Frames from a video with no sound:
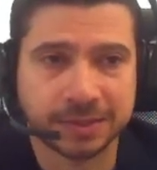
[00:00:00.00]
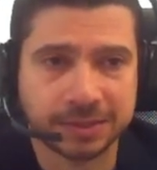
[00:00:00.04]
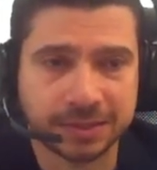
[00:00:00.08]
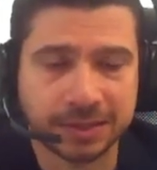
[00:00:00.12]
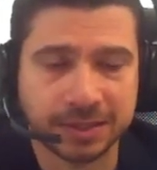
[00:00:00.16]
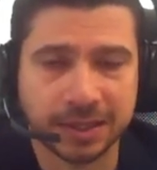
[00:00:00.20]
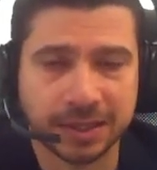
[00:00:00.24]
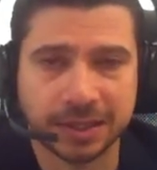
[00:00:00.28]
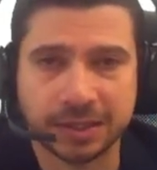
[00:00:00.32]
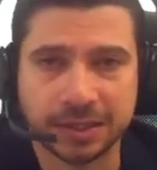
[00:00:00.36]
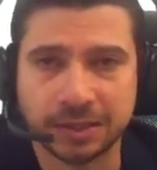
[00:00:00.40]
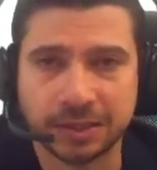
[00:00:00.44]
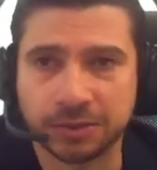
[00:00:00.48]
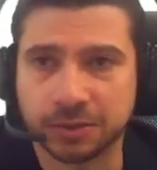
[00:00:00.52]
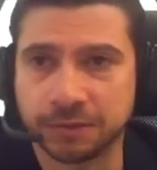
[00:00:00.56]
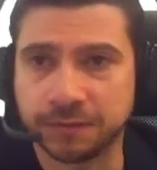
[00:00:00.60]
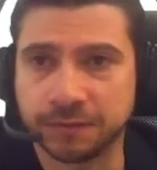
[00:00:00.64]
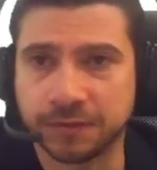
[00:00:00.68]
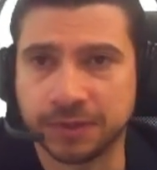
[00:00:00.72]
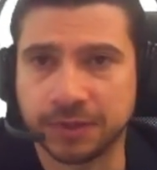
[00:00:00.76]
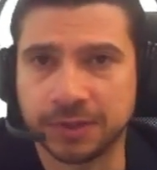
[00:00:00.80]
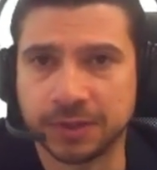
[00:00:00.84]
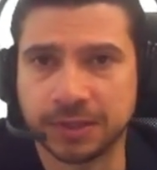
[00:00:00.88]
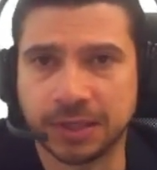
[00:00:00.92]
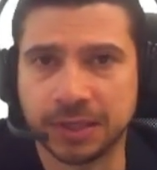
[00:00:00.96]
They had a lot of
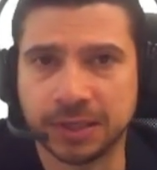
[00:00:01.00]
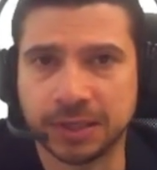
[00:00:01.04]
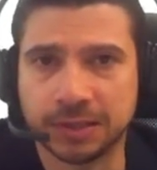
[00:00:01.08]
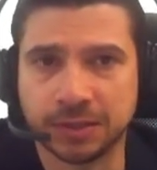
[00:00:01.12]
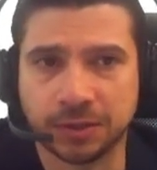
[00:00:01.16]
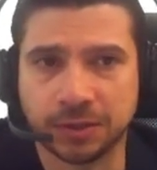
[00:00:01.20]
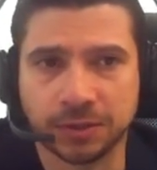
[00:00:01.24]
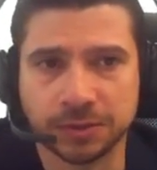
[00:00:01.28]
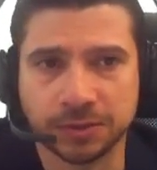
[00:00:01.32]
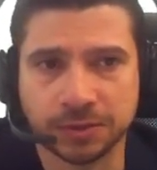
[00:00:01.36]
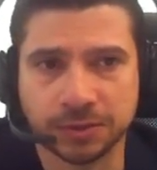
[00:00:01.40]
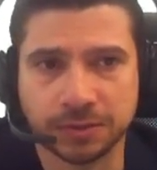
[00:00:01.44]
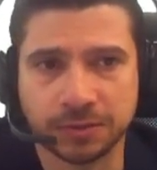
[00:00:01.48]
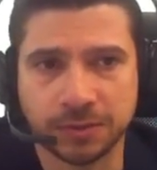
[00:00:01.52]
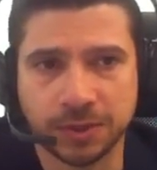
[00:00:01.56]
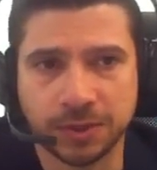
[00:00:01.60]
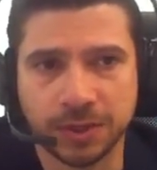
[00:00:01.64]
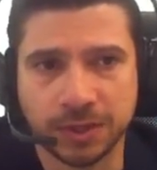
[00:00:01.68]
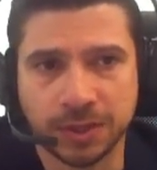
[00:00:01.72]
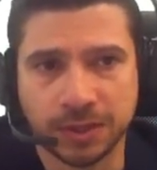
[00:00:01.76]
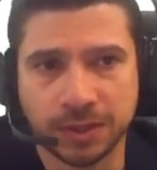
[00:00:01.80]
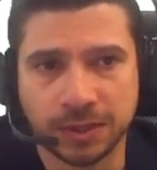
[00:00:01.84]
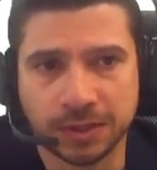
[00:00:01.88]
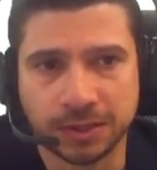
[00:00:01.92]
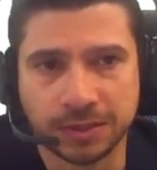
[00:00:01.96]
fun, and also
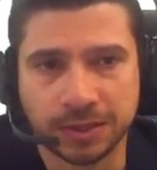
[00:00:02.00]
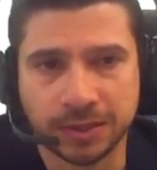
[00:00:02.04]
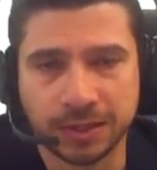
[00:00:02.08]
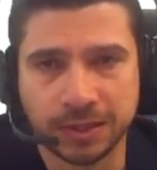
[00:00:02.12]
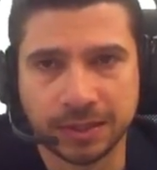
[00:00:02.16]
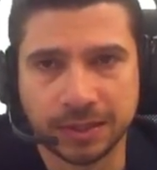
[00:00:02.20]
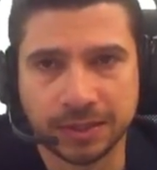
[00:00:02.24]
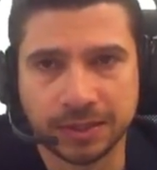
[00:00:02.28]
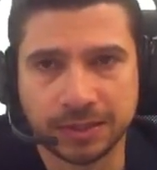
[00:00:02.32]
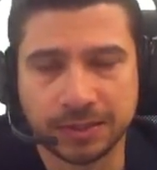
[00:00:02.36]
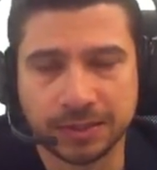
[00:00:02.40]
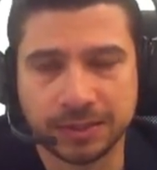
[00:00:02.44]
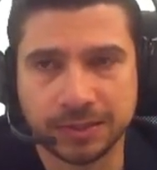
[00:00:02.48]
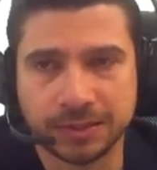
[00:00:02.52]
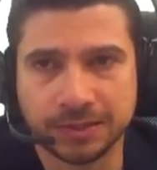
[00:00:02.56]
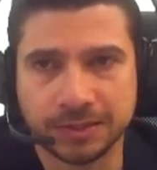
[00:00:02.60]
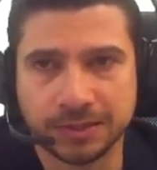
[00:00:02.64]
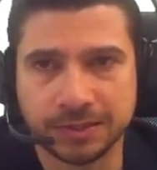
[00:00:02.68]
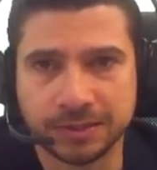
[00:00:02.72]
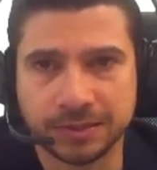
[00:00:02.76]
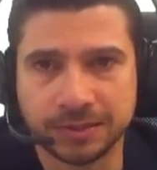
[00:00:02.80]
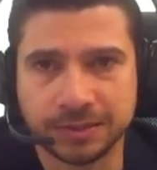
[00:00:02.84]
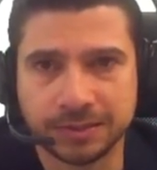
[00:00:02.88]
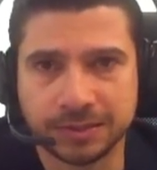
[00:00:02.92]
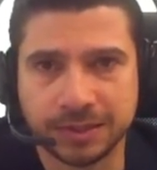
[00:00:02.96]
they
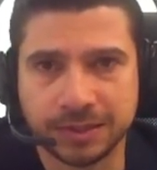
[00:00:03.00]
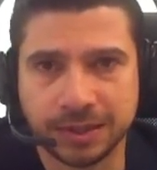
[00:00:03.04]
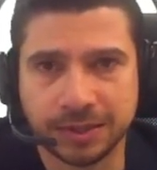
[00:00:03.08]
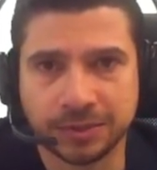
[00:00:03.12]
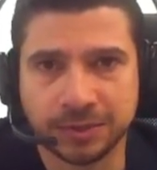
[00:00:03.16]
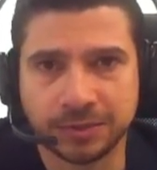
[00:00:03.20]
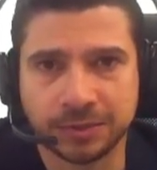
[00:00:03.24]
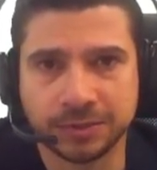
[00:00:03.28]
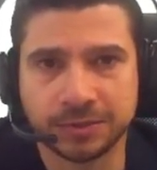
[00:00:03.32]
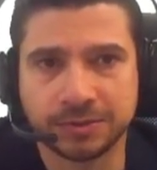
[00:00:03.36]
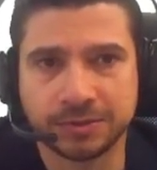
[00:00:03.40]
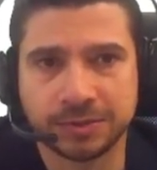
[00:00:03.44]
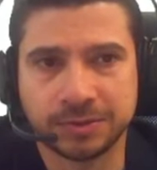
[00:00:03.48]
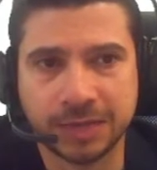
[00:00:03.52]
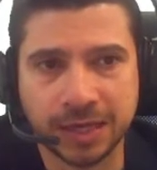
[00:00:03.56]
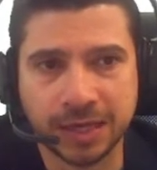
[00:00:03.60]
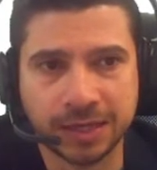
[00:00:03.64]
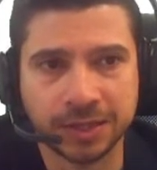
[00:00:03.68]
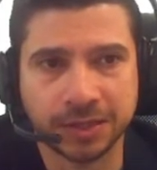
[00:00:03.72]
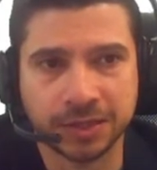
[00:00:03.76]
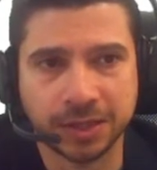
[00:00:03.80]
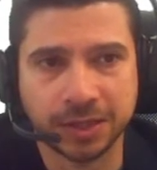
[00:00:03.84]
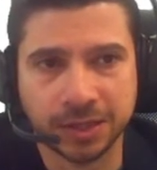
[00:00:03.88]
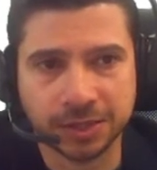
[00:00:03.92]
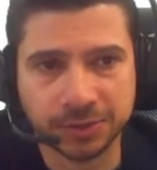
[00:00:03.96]
they could get
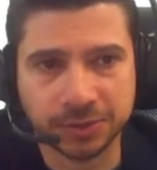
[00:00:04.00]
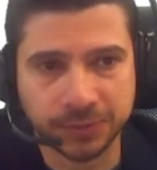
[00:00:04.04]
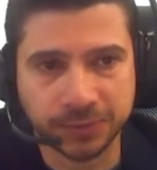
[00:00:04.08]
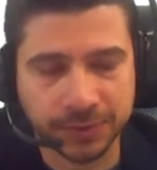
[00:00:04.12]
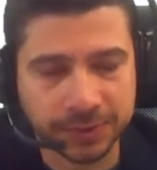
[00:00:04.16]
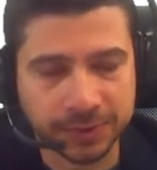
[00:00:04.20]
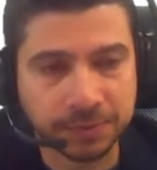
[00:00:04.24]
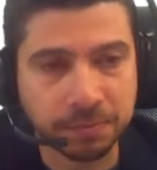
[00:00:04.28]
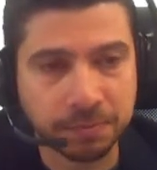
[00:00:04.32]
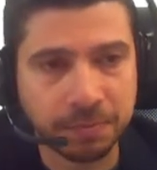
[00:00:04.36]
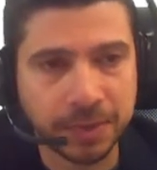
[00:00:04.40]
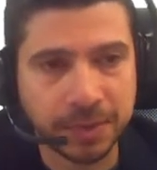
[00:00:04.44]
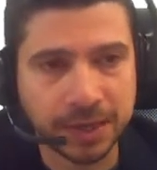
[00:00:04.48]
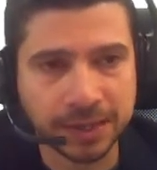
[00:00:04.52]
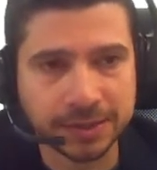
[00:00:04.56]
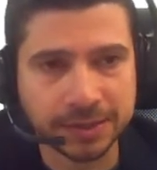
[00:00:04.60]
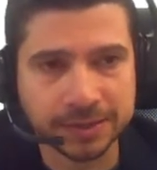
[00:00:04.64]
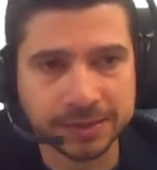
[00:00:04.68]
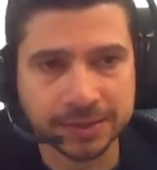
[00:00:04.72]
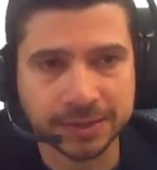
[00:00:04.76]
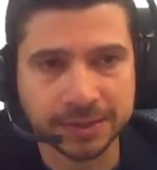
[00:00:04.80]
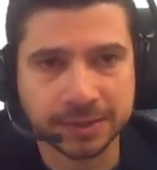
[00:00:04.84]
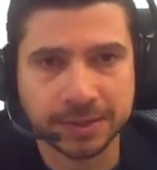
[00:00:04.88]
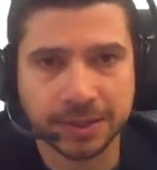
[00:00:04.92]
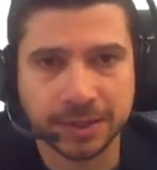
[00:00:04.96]
in touch with
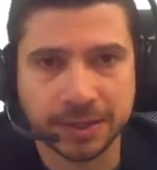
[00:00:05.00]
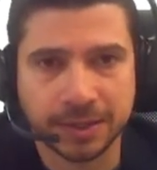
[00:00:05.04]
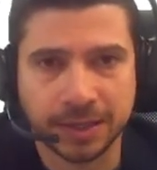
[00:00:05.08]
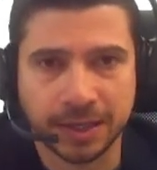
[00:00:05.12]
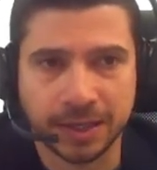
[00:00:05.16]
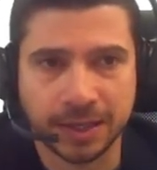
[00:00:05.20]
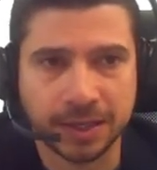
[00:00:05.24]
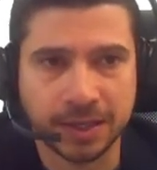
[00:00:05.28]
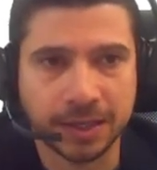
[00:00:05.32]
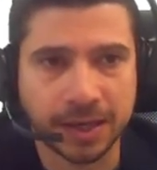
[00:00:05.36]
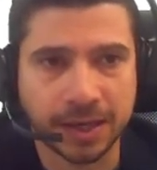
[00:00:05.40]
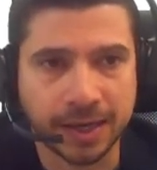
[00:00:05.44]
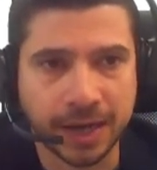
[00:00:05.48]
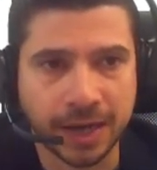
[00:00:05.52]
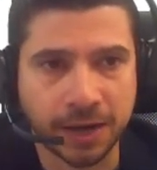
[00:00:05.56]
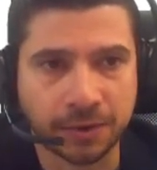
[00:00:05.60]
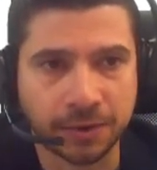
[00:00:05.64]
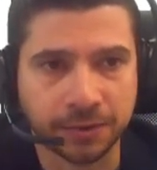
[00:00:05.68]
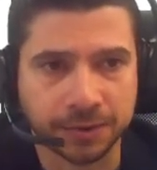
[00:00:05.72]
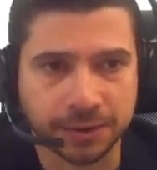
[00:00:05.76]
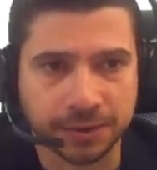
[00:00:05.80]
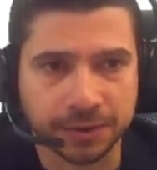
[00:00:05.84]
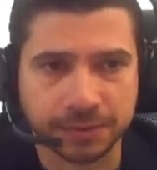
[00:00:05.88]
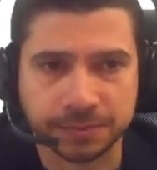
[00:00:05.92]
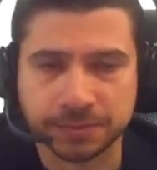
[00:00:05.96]
basic AI
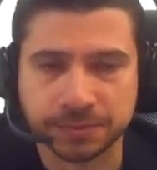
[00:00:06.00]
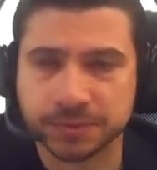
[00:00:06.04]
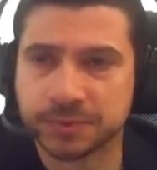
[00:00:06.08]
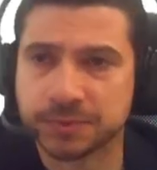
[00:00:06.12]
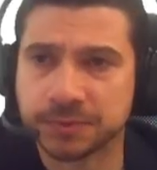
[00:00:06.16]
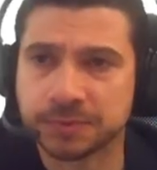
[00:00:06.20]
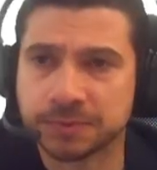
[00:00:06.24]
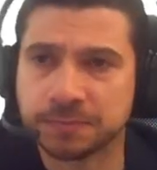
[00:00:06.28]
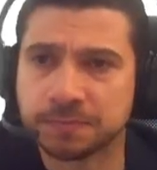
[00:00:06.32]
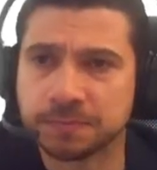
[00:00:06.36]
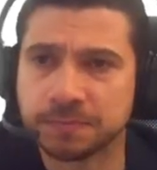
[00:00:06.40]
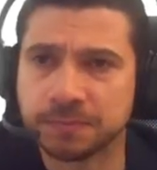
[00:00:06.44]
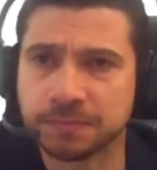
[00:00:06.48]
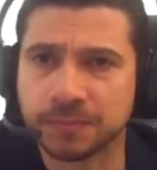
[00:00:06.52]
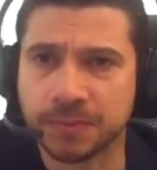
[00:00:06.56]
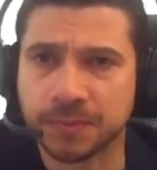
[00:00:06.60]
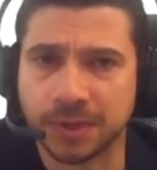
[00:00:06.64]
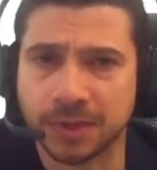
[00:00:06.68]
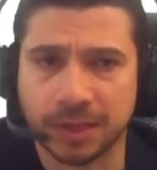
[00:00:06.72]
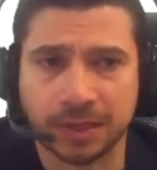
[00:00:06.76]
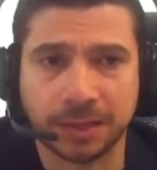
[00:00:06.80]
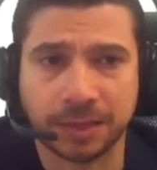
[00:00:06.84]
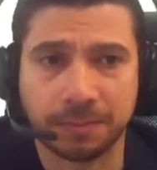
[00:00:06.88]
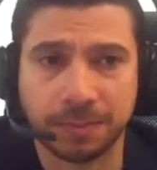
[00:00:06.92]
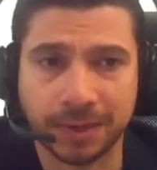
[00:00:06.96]
algorithms
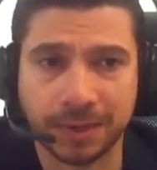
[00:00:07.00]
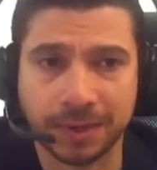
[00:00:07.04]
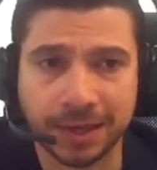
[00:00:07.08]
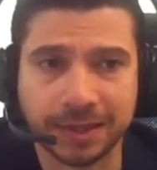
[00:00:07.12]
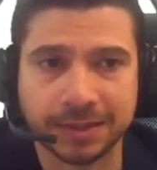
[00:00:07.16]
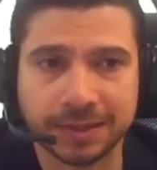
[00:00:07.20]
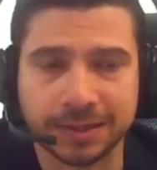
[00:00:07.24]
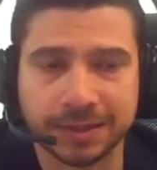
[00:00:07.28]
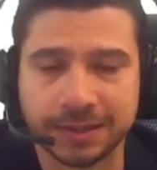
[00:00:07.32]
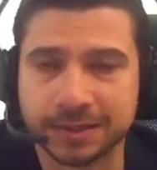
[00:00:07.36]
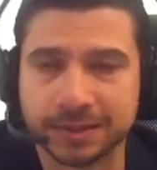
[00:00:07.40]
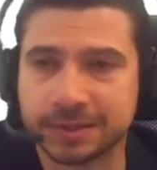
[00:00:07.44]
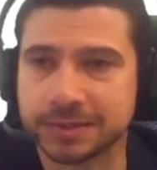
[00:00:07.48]
and apply them.